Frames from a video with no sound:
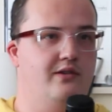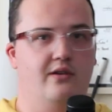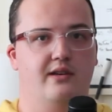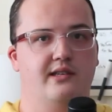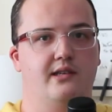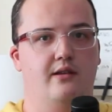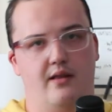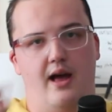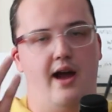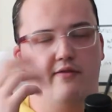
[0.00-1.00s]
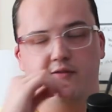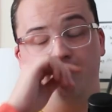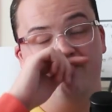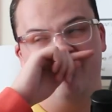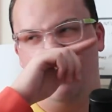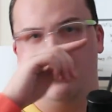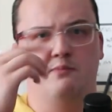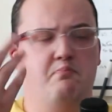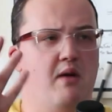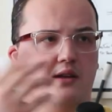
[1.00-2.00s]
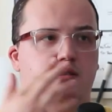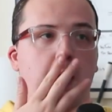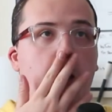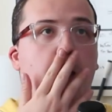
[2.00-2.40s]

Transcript: Zurg is still alive. I guess Buzz.